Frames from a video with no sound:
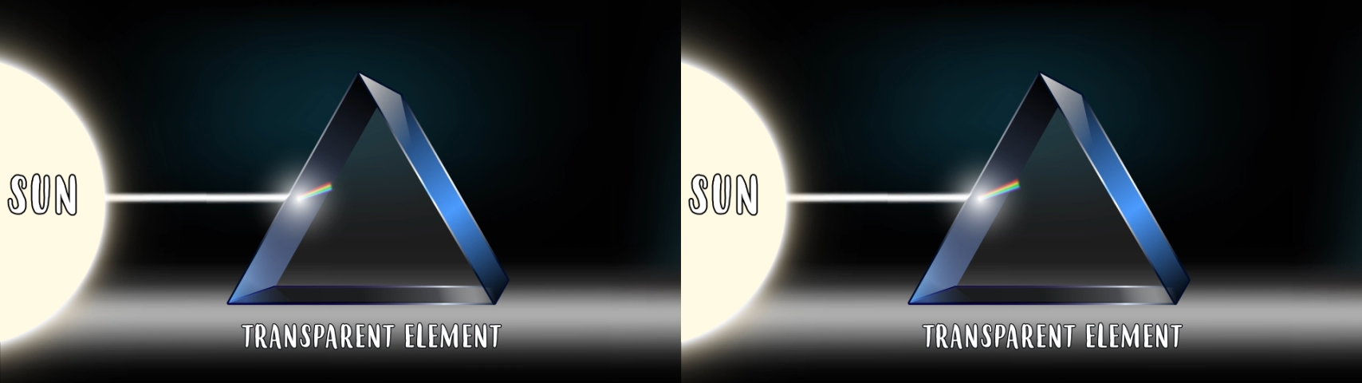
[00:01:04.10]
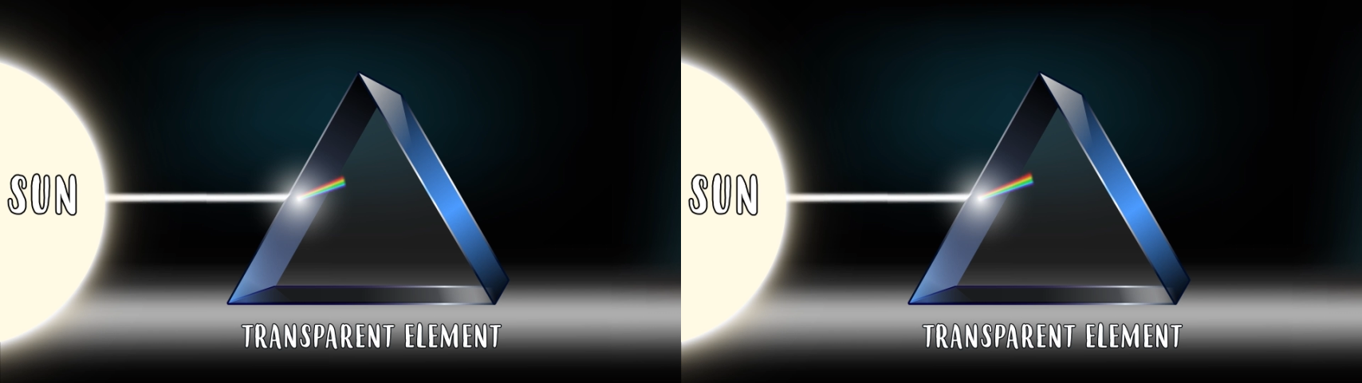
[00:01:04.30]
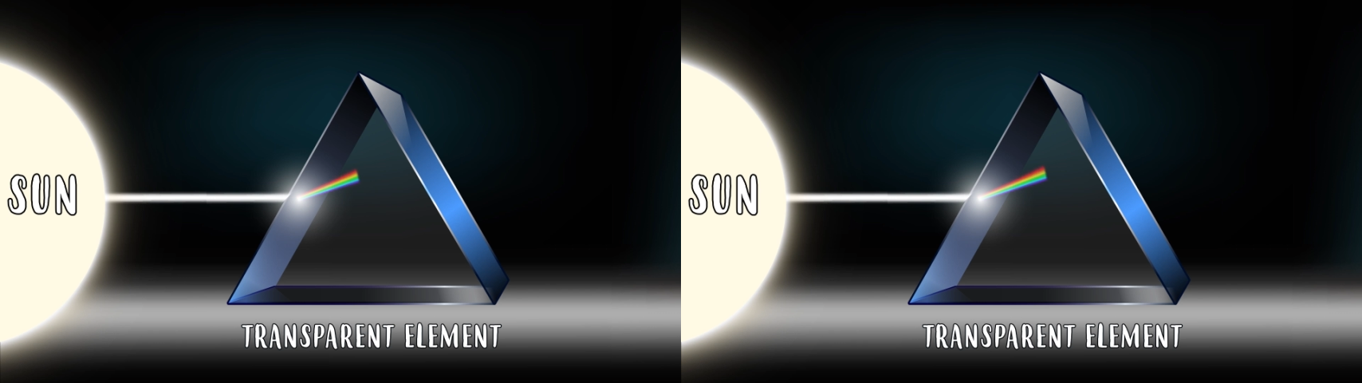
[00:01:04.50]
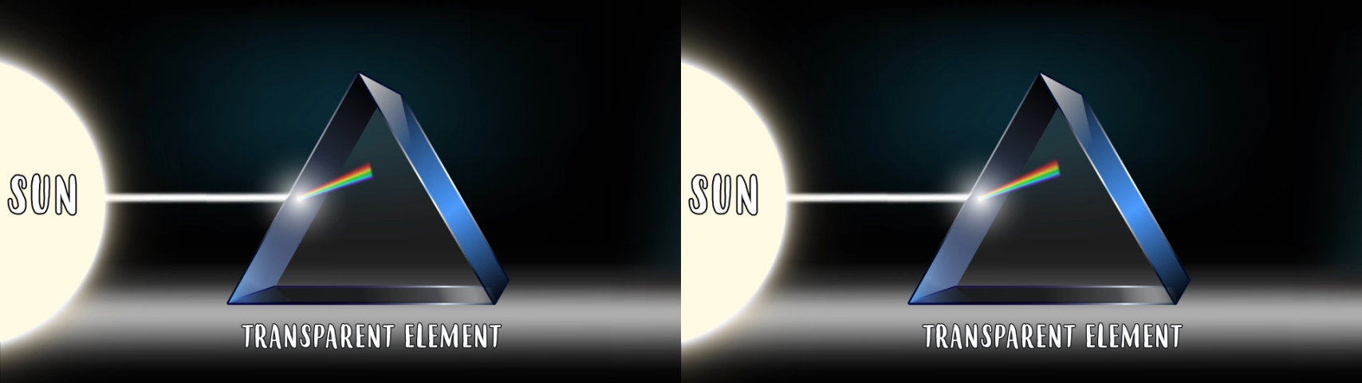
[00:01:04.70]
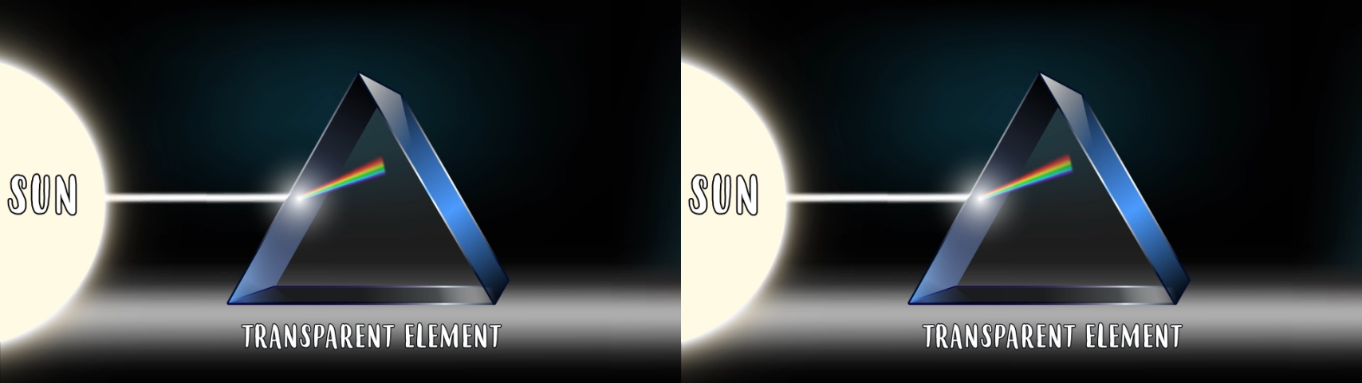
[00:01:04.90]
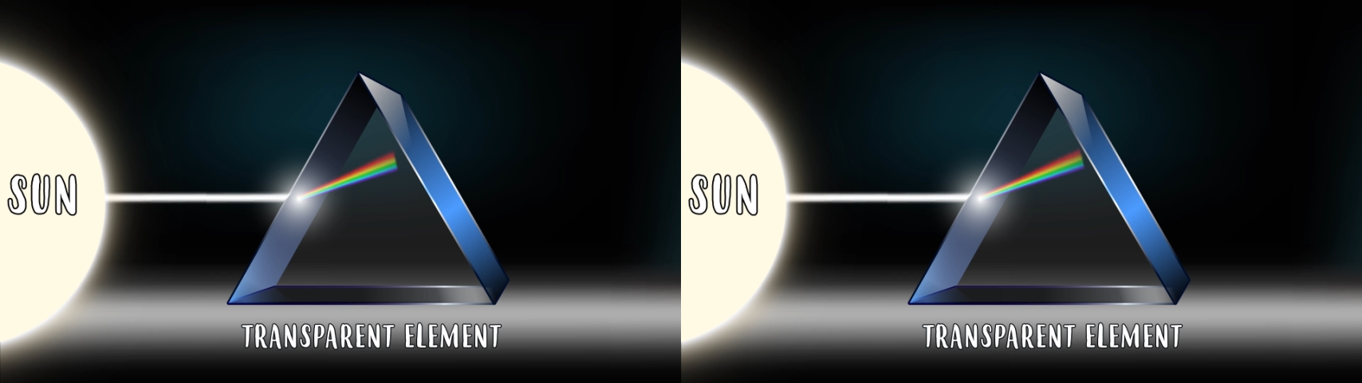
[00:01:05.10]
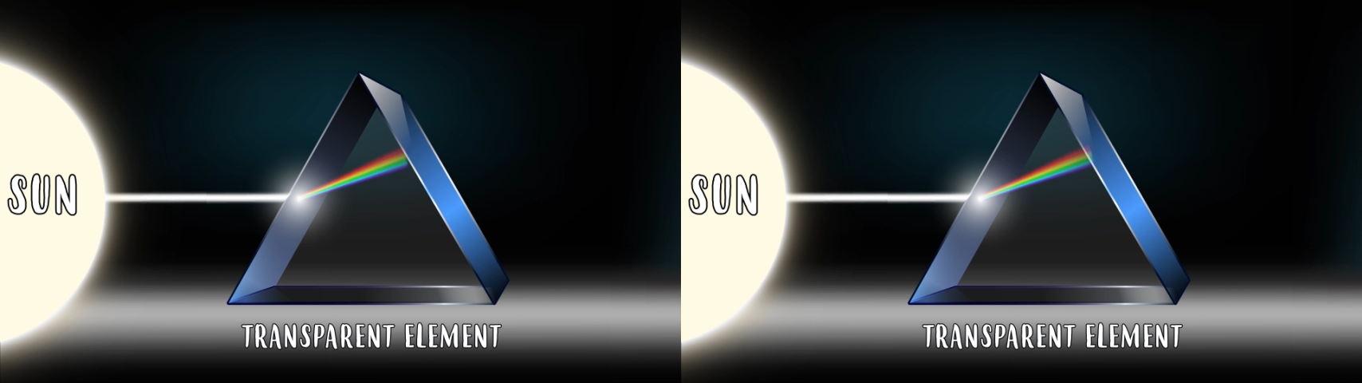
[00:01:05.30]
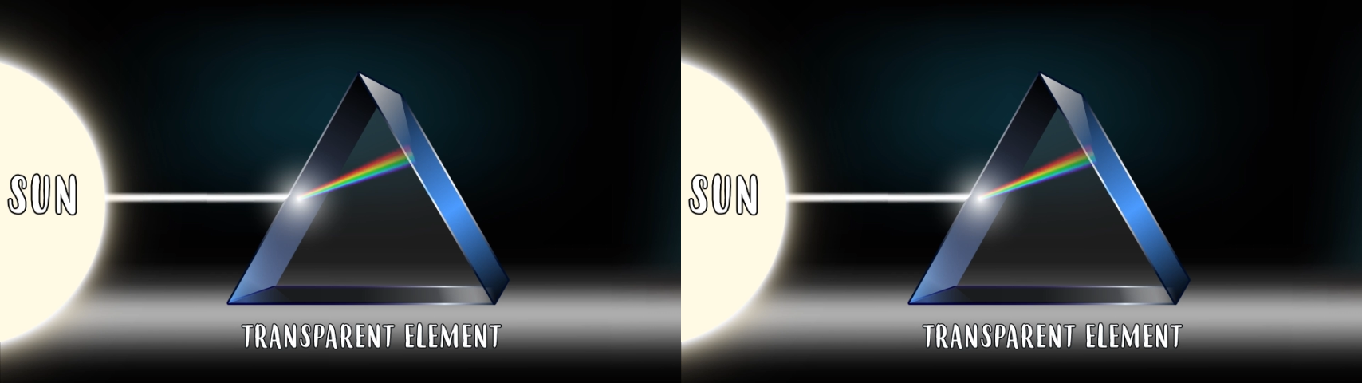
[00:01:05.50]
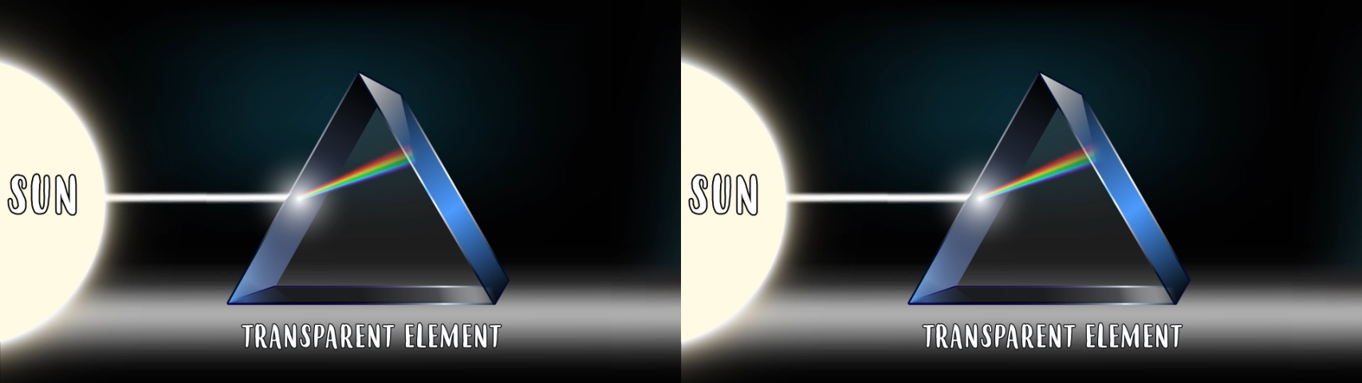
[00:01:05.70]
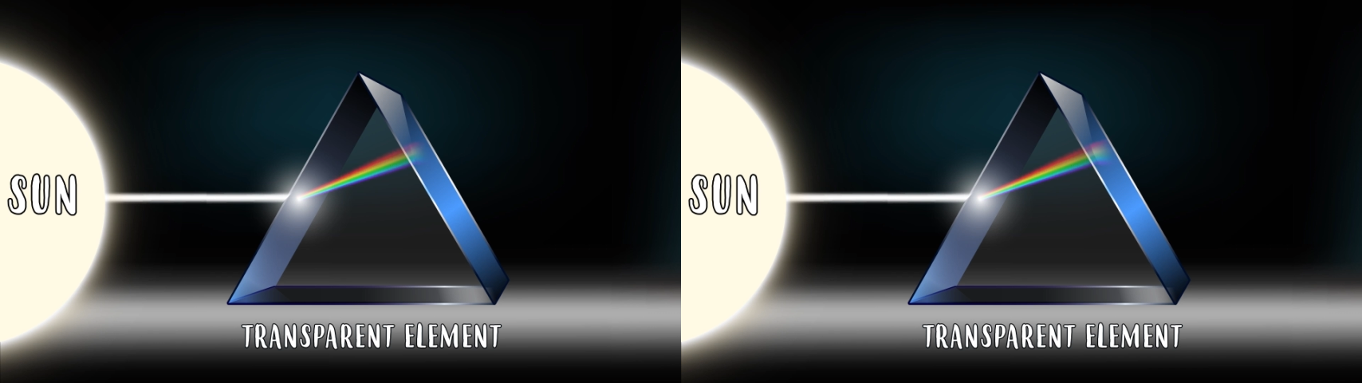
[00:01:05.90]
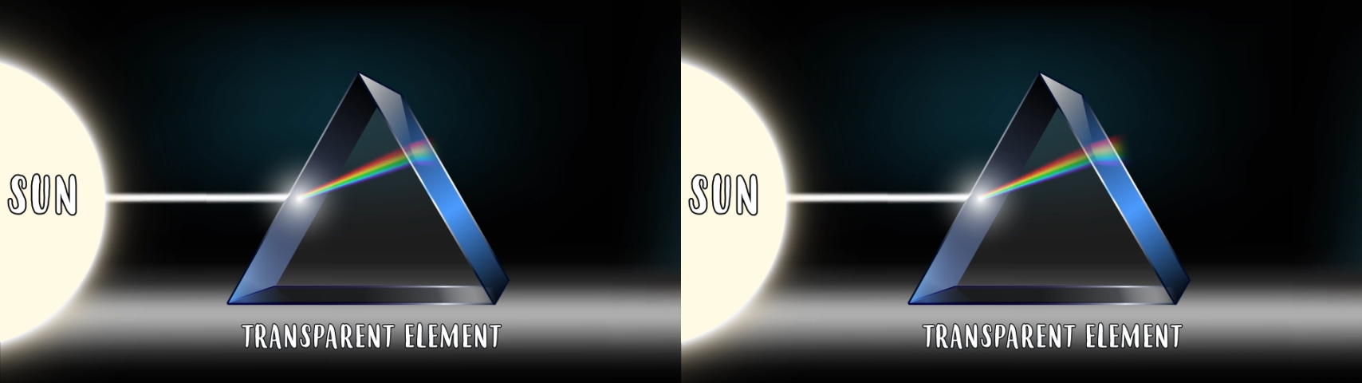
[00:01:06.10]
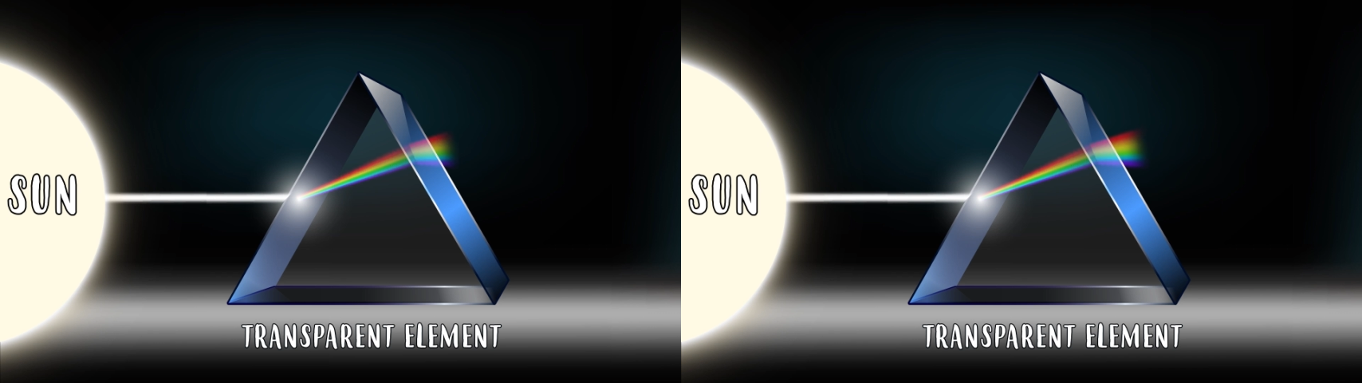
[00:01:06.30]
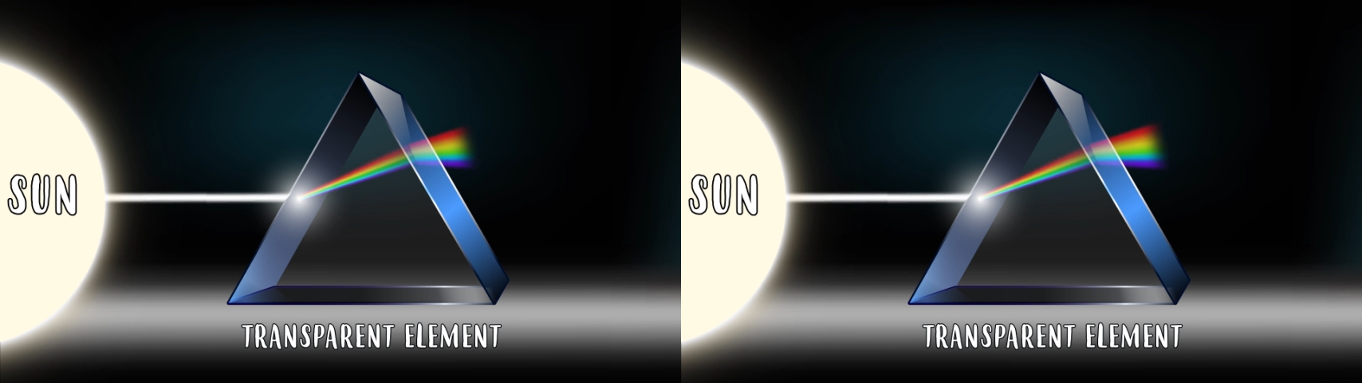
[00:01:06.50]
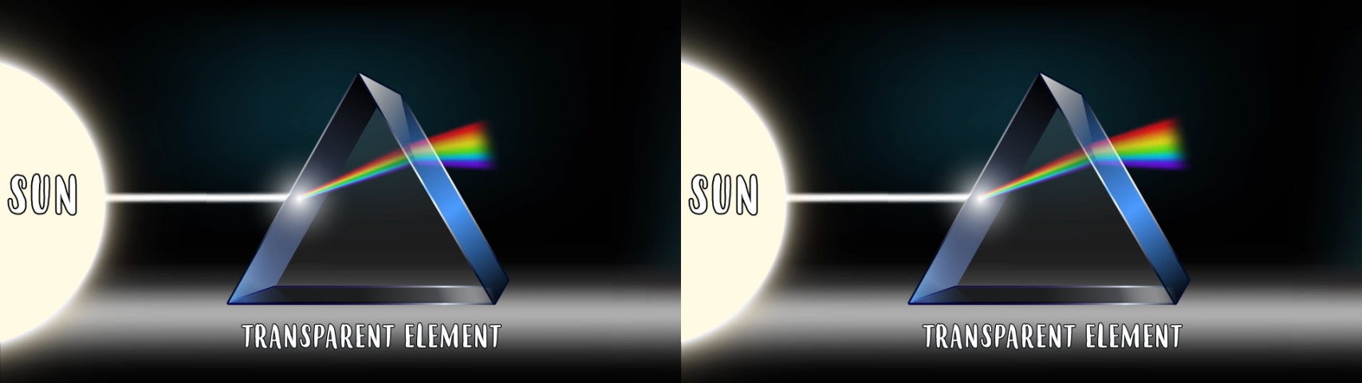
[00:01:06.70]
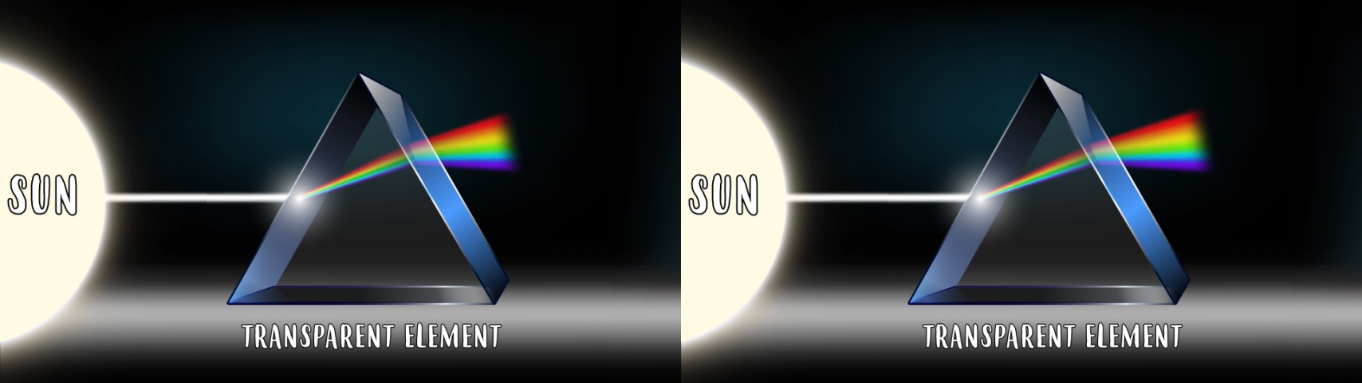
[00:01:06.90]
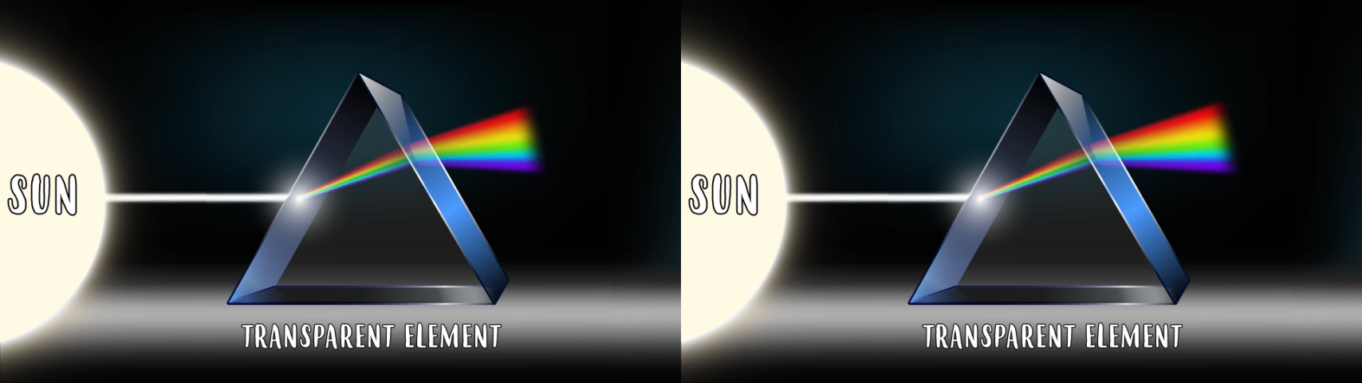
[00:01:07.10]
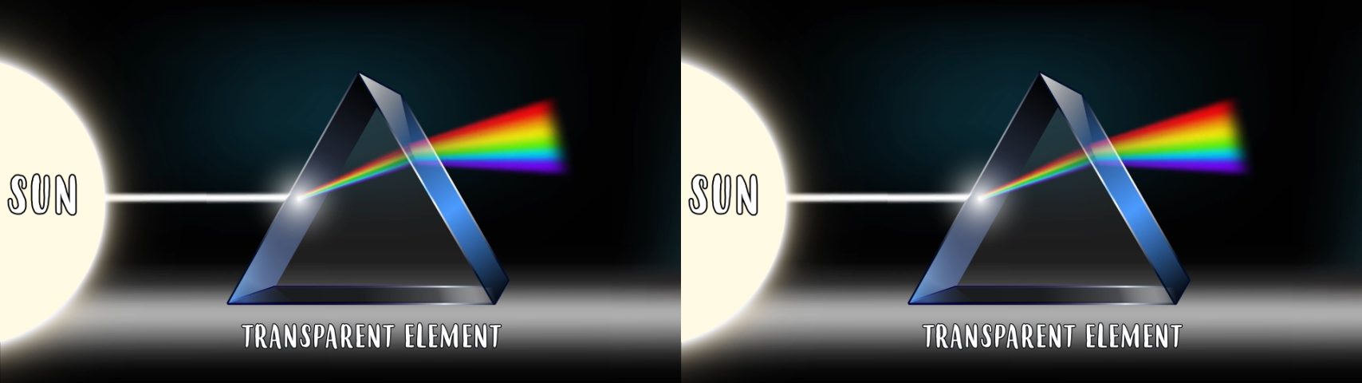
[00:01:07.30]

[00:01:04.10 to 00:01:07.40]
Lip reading: (no speaker visible)